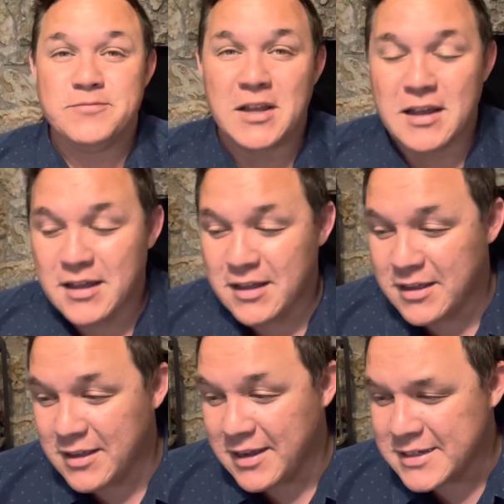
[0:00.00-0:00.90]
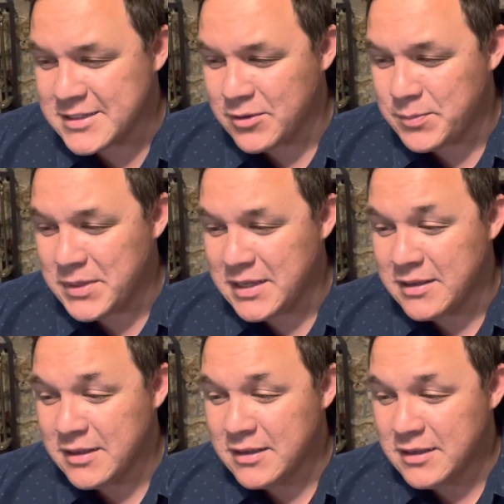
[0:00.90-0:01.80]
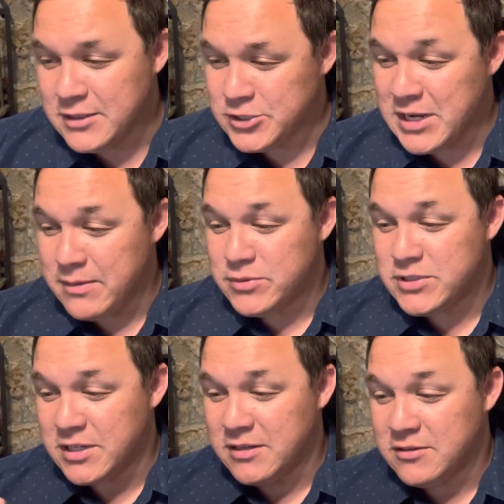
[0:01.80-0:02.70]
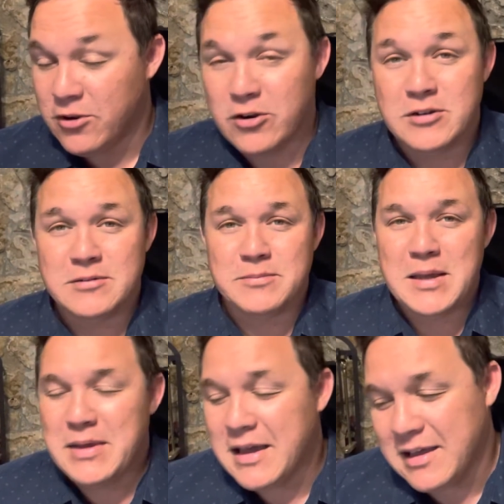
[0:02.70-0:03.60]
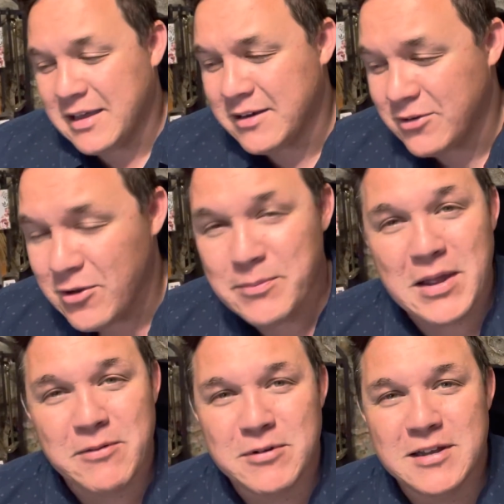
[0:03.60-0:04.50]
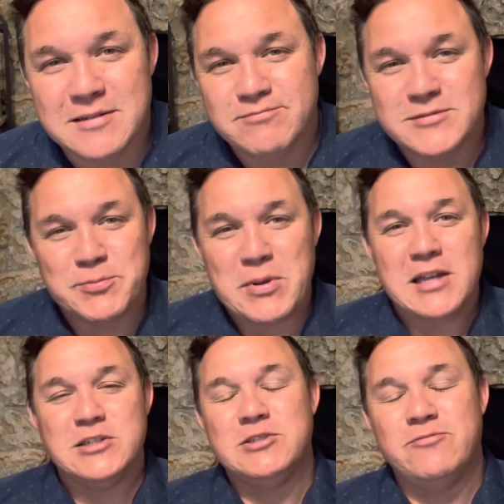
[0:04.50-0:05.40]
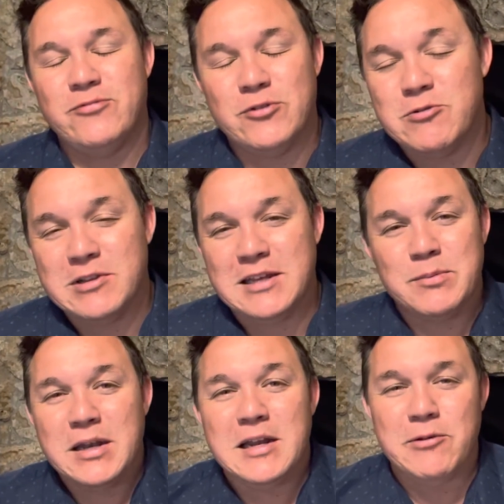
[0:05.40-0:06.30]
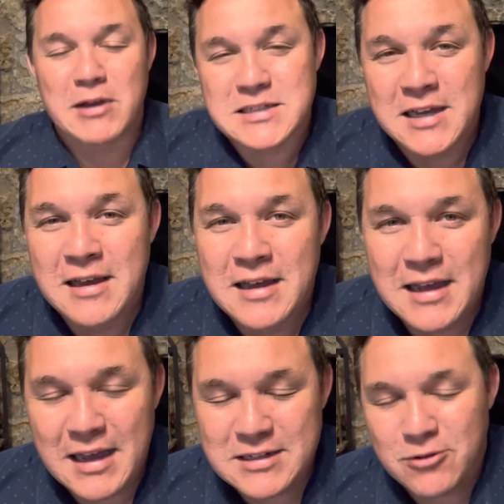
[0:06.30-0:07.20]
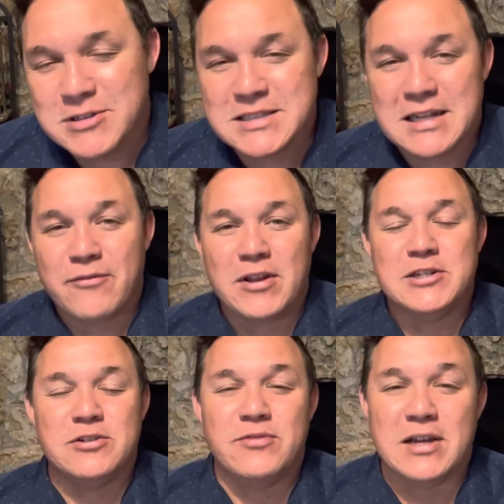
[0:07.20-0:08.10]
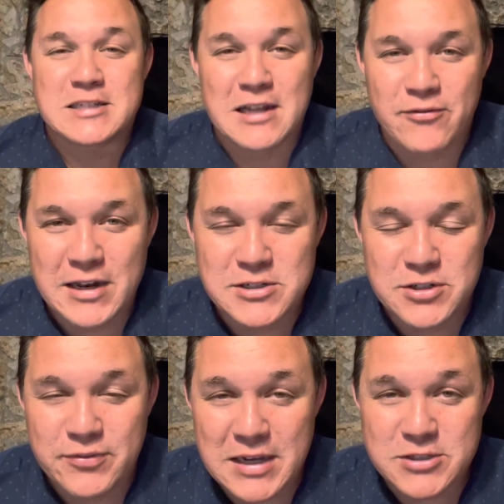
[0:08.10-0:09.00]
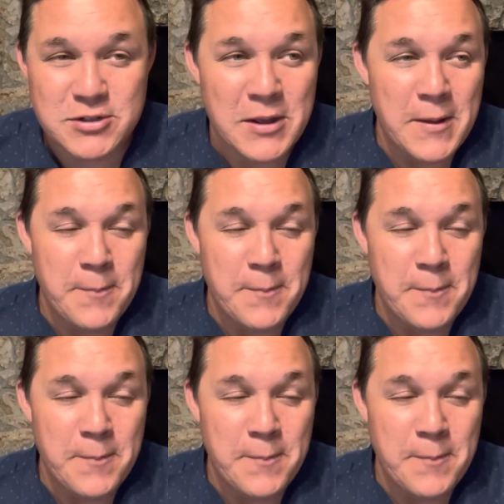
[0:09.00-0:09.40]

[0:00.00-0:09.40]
I guess that would be Jameson Hart, maybe. I don't know. I'm not really Spanish fluently. But anyways, as always, it's not financial advice, not a financial advisor.